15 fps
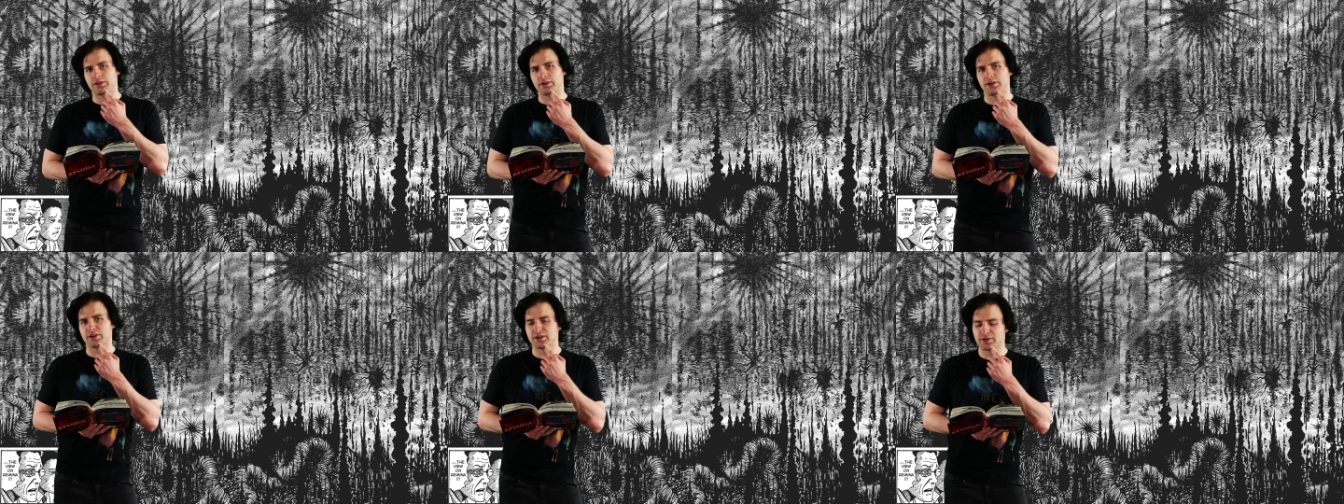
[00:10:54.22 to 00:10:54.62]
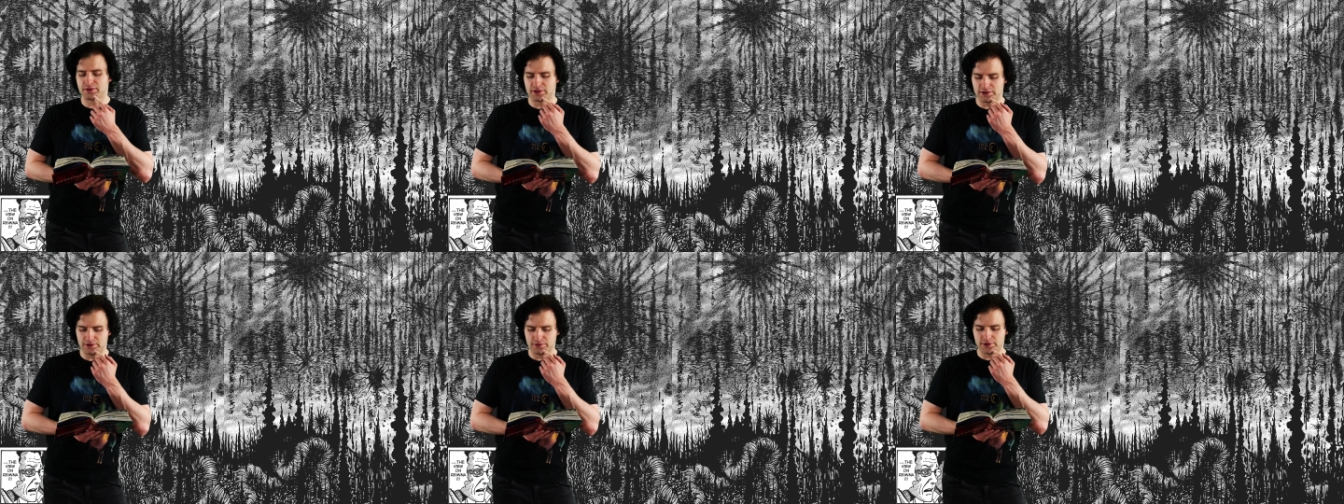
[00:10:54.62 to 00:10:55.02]
I think.
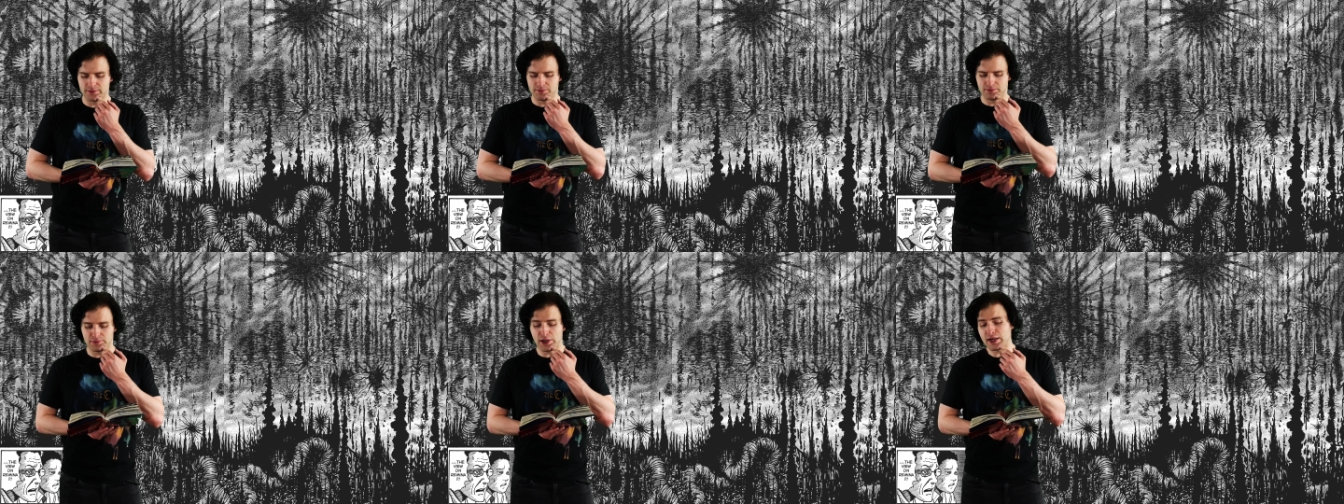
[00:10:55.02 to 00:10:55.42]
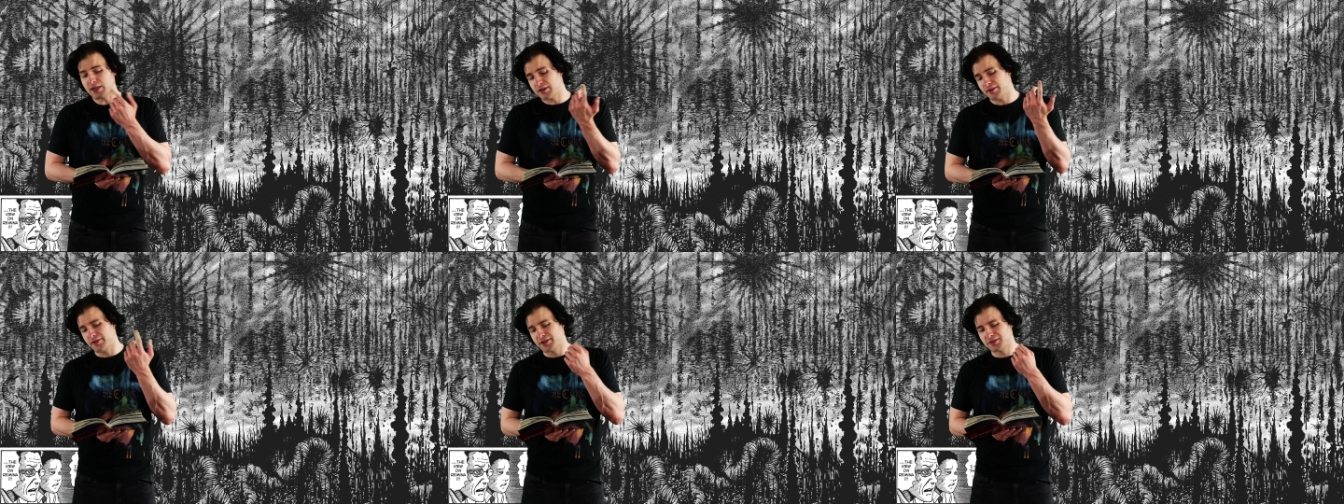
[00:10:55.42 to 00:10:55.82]
So um, I
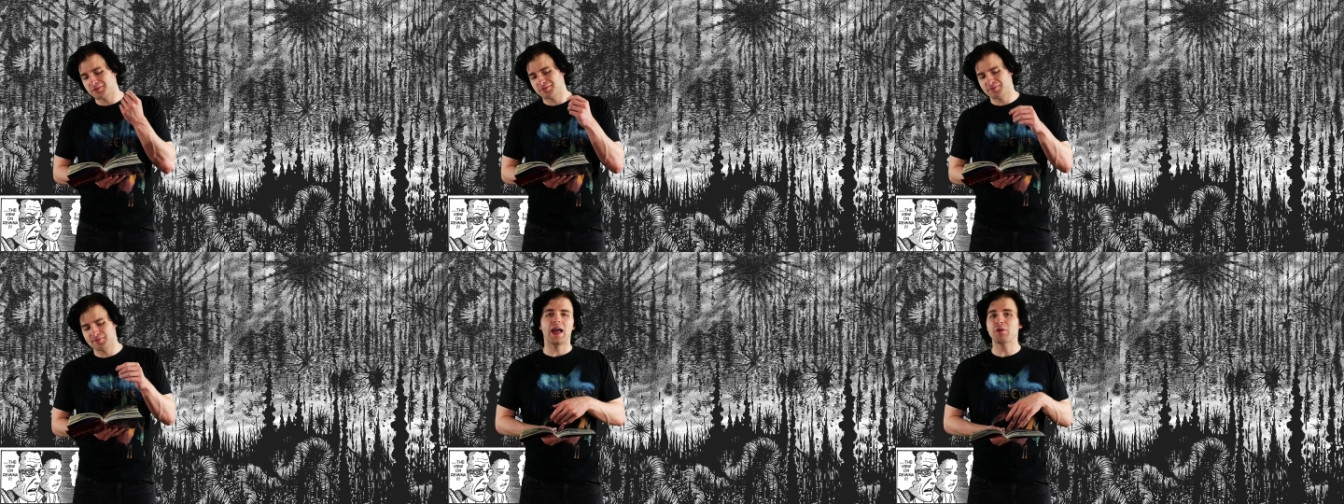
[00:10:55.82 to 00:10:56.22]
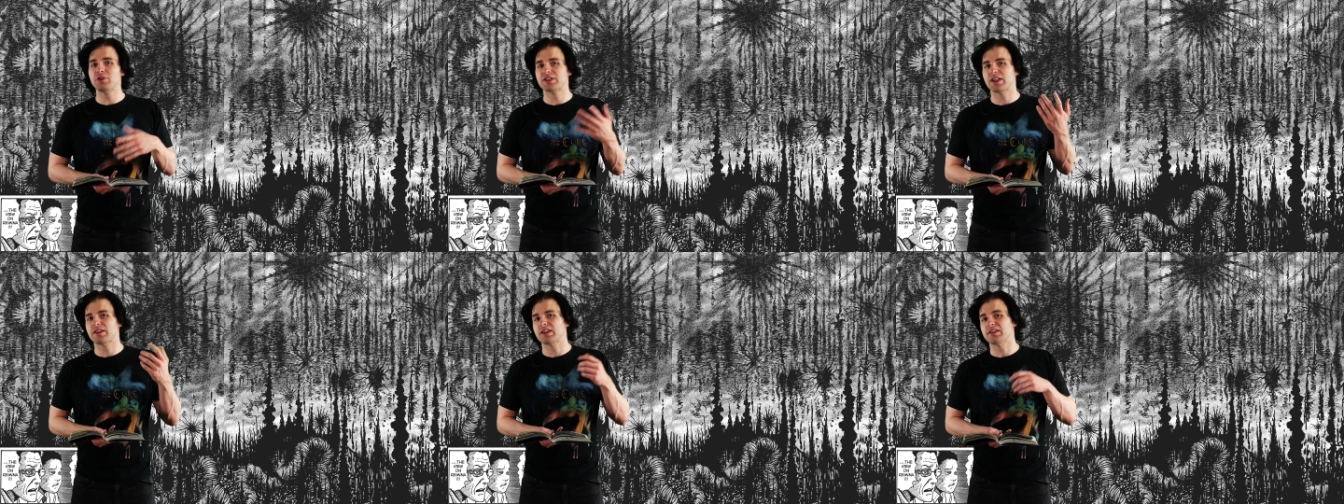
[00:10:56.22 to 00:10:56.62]
kind of like it. I would
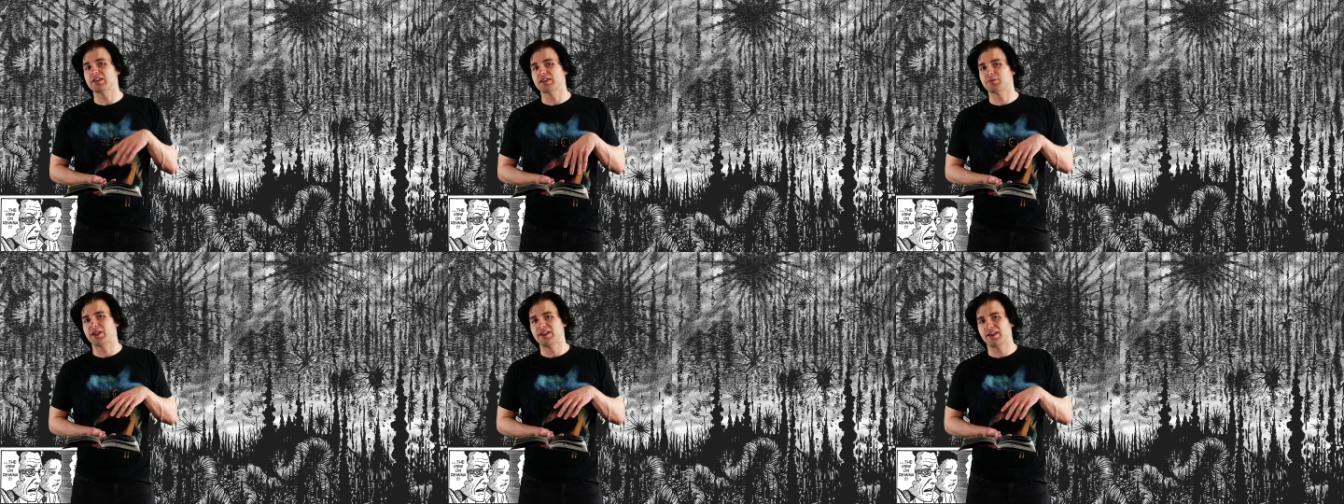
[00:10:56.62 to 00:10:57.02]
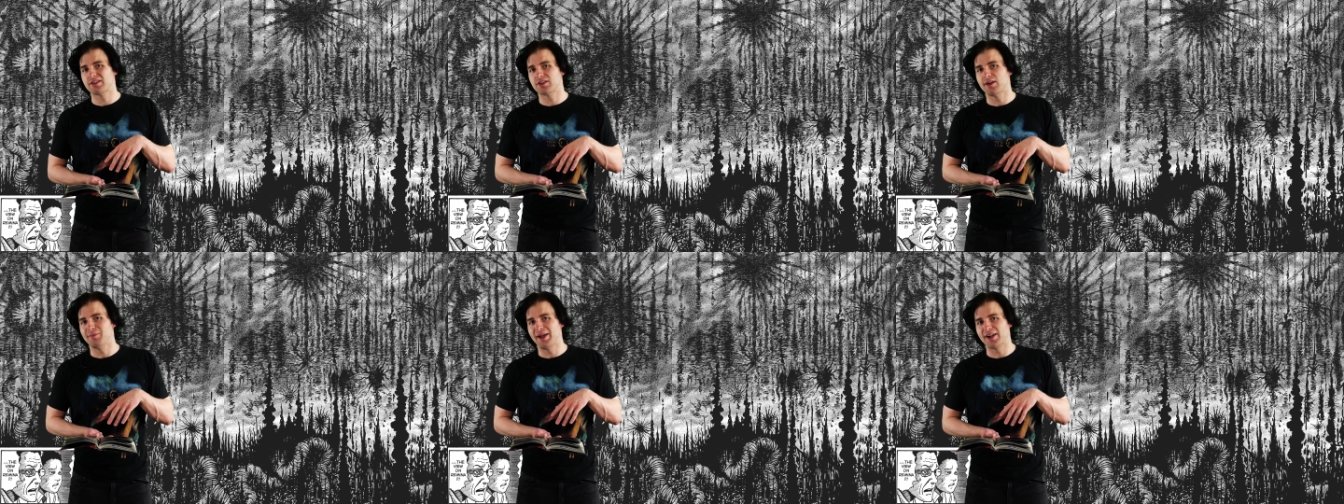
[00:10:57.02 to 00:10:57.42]
set this as my
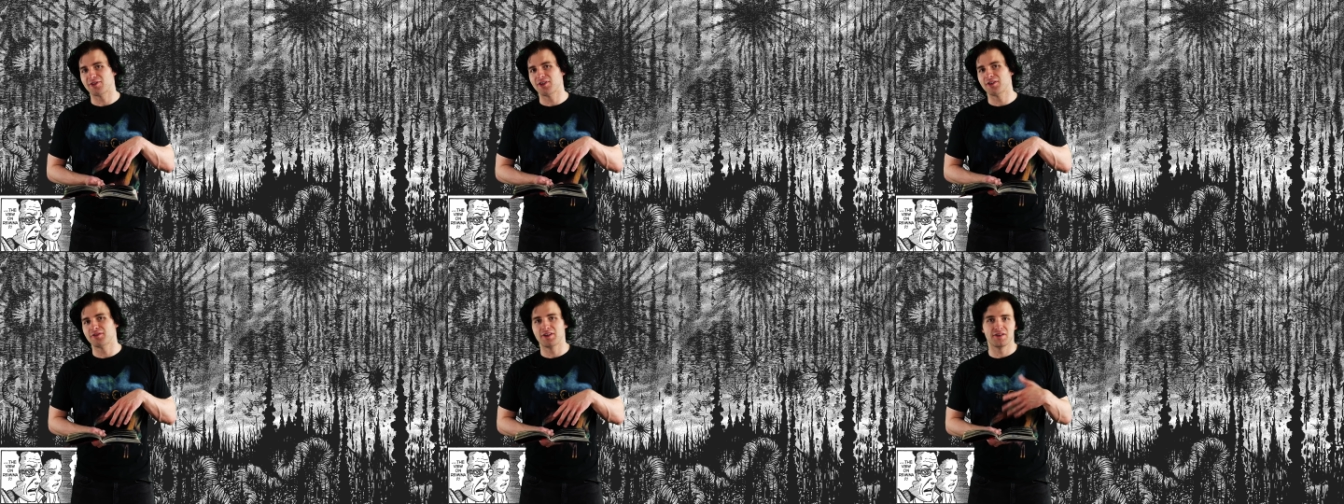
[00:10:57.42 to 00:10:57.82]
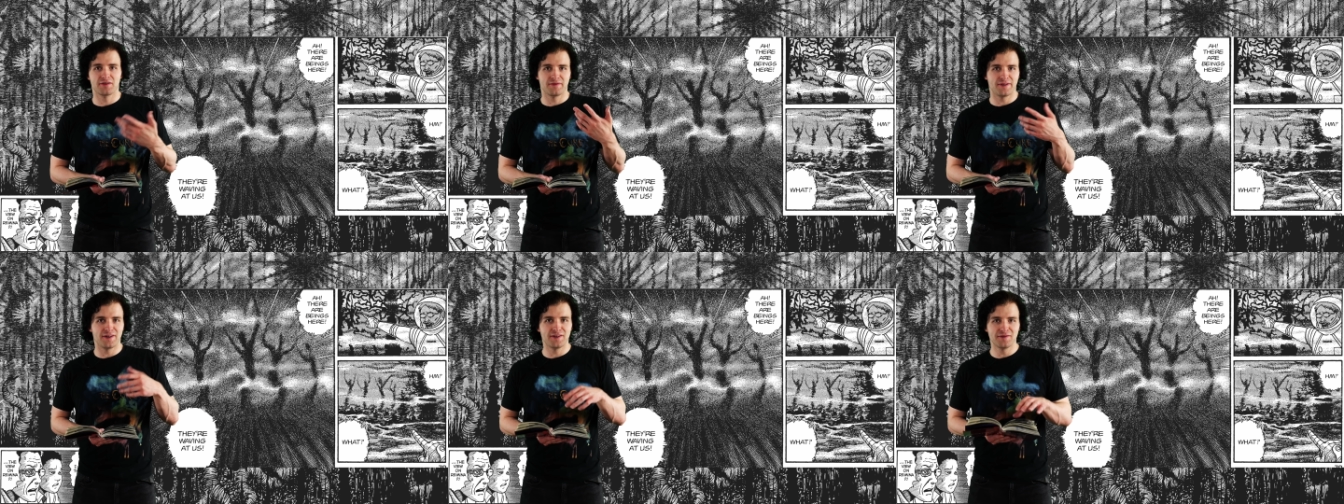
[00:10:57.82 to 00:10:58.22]
desktop background, not
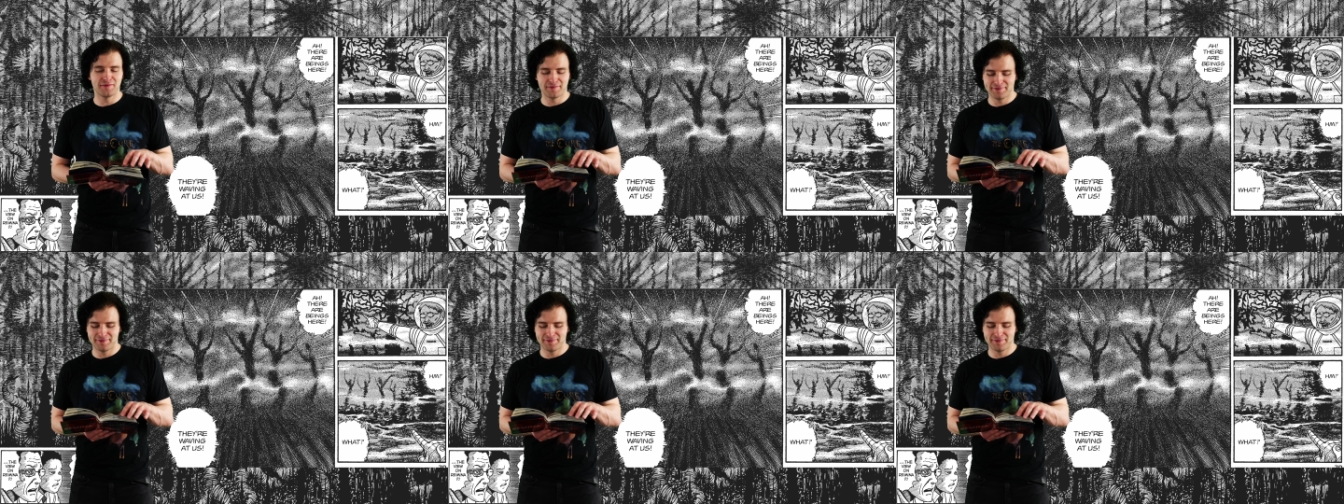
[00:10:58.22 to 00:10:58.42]
gonna lie.